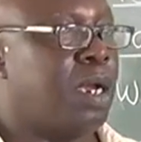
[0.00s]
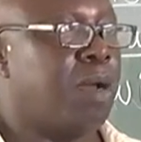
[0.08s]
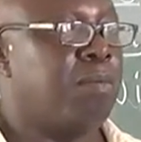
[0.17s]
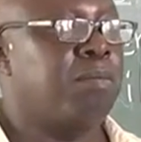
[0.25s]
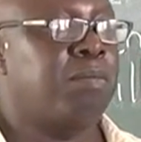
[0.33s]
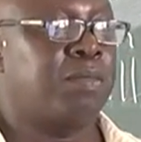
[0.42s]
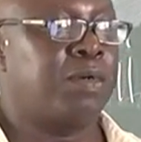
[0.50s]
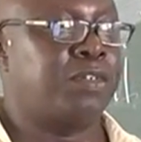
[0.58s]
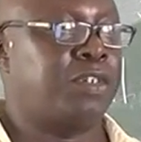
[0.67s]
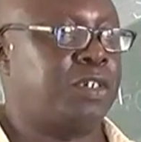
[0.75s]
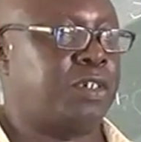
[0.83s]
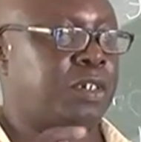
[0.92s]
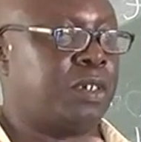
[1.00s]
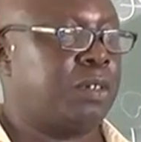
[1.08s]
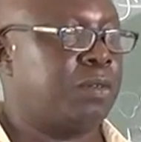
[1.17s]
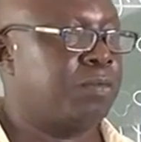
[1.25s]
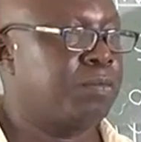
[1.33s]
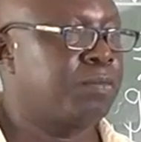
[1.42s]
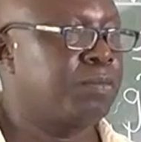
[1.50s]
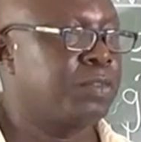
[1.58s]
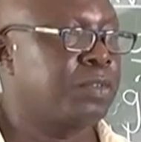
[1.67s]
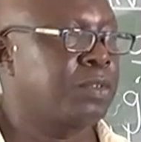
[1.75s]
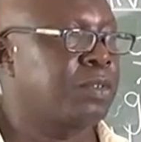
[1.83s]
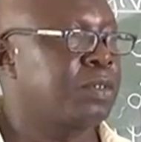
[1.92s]
am a teacher.
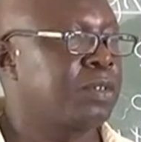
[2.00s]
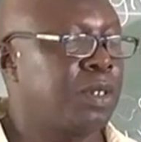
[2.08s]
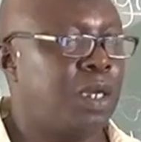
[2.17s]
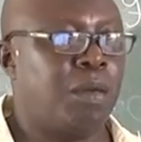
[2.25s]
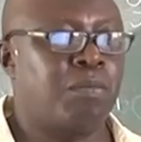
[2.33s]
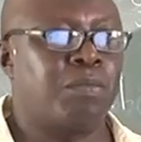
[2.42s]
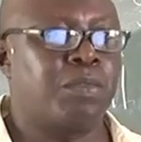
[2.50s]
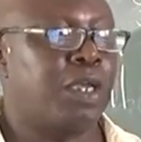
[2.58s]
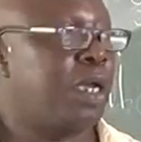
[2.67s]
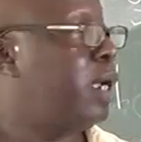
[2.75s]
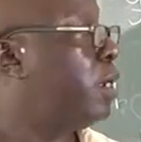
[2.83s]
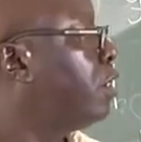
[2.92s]
Am there